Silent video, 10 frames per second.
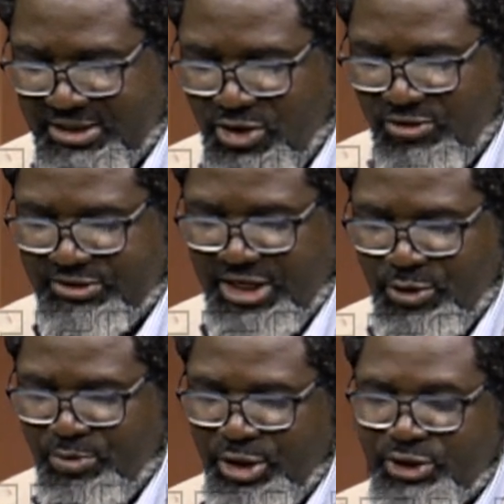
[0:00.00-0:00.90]
risk of
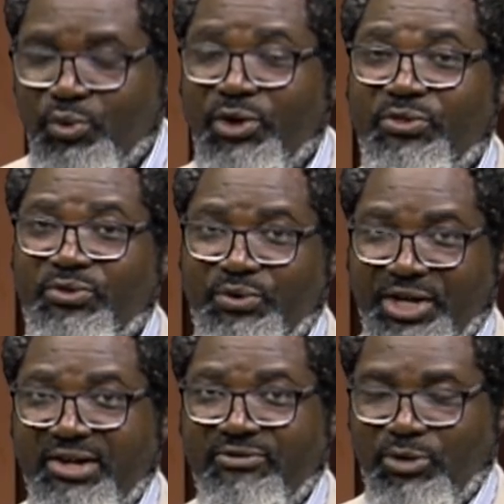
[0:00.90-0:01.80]

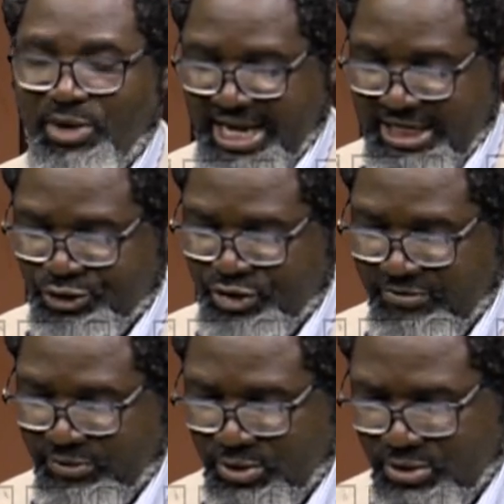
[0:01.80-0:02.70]
0.13 for air
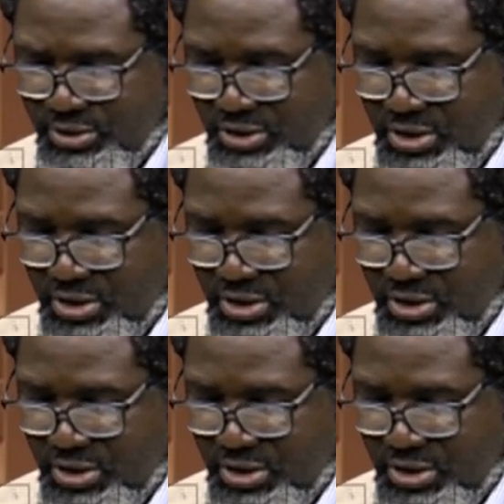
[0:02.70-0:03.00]
travel,